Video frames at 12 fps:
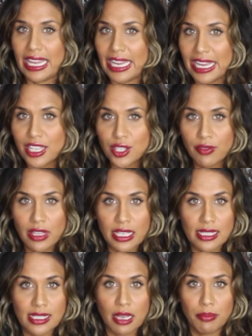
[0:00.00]
Each of
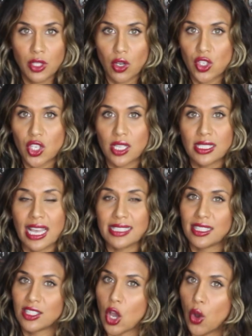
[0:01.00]
these subdoshas
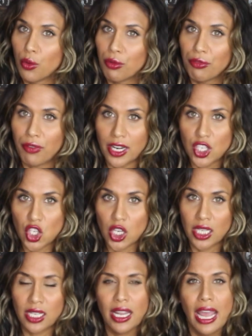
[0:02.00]
has its own
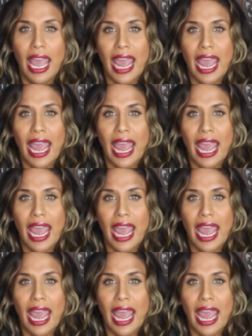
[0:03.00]
function